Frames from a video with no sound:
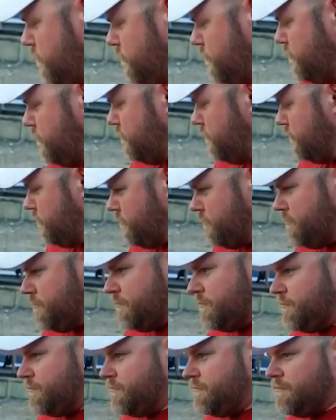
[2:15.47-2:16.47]

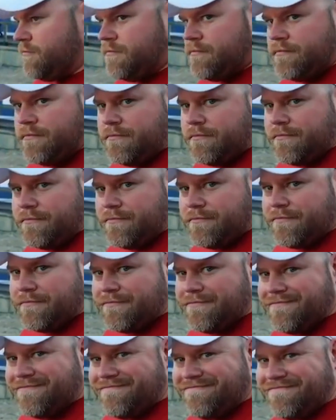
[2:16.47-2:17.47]

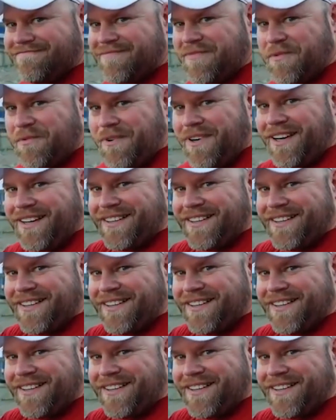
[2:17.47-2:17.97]
No one is speaking in this clip.